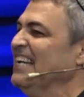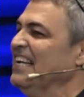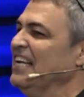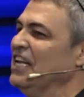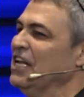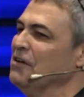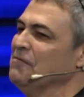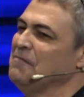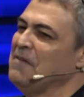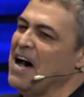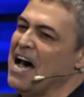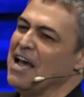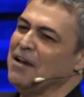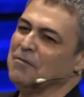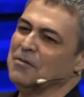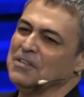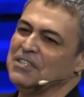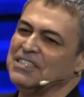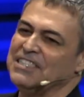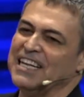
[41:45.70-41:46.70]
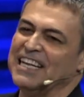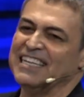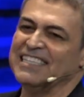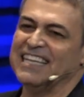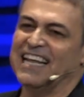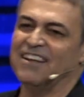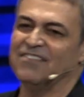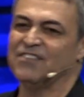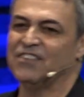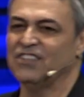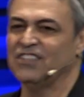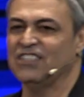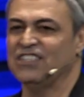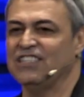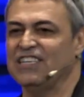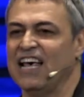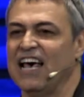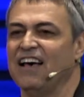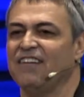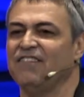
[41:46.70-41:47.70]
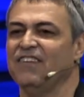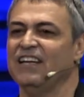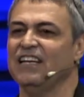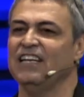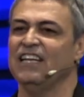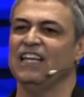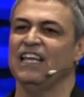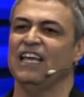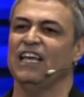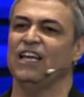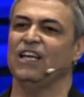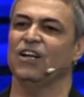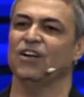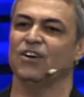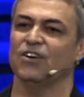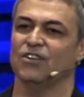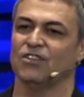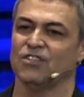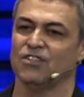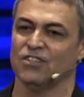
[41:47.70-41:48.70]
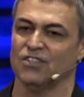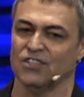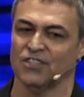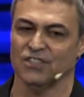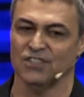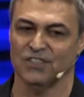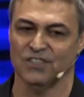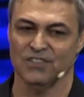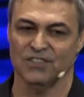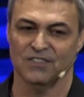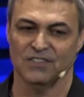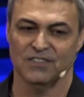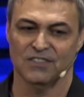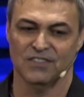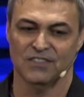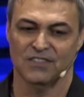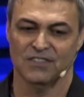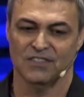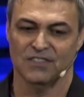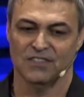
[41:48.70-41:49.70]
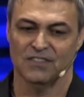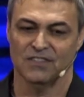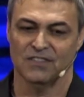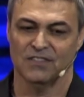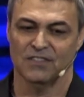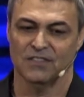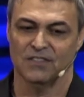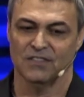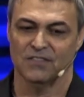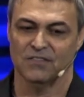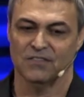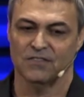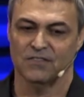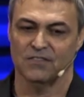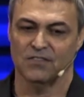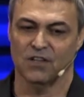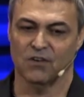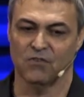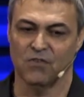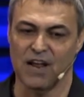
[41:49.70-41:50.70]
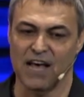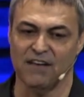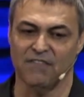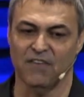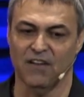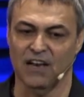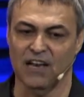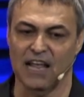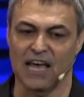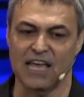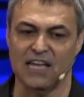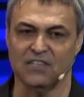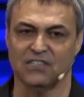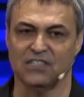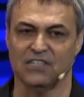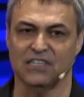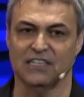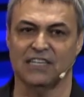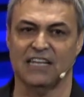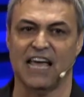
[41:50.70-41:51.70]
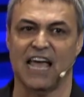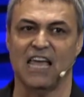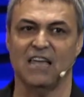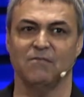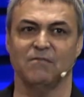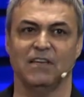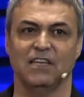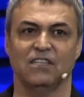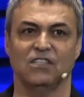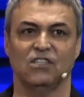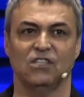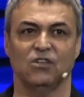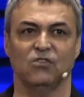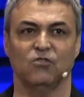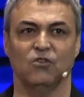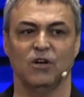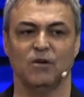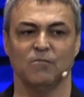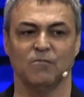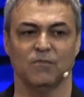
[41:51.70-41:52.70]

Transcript: and the Bible says after seven years, the revelation came into him.